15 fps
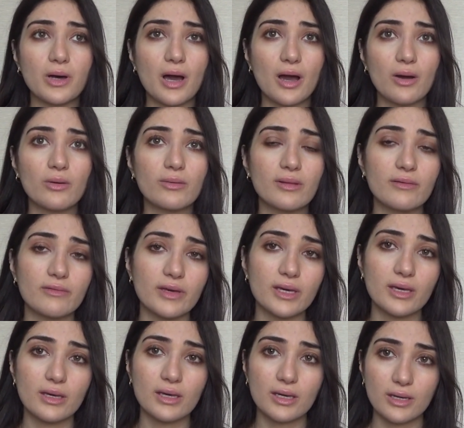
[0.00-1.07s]
how
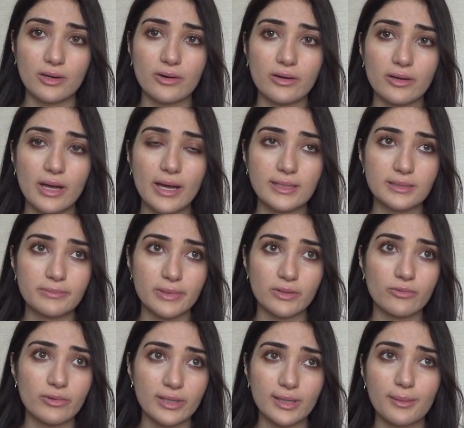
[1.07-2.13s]
living here has
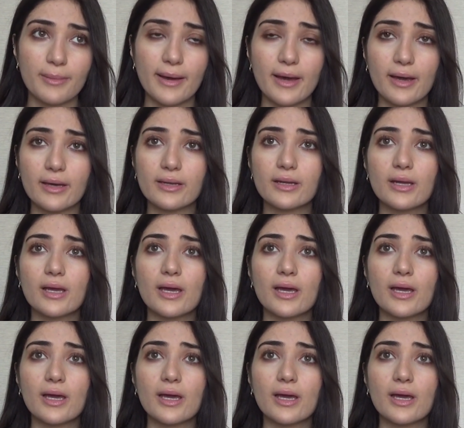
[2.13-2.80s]
been really bad,